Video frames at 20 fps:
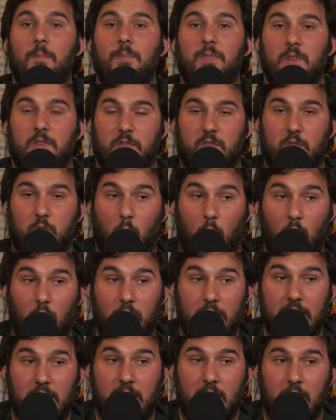The
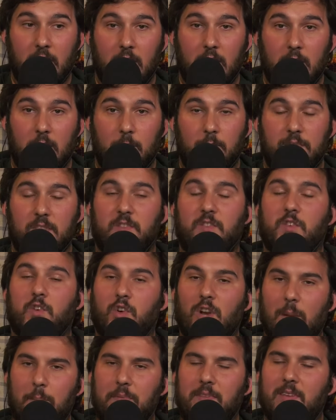story, the
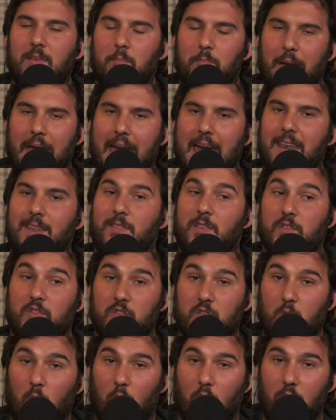script, bad. The
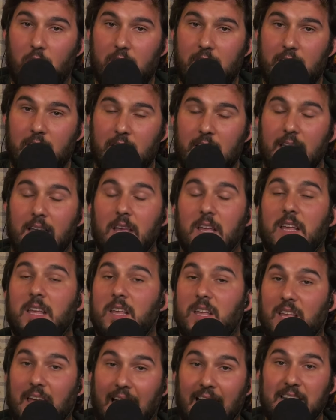story
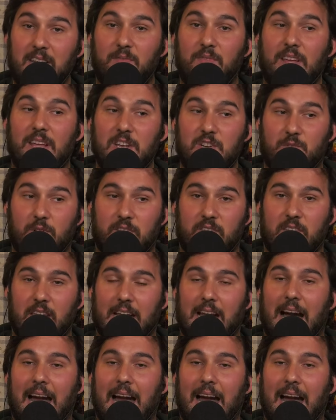kind of interesting.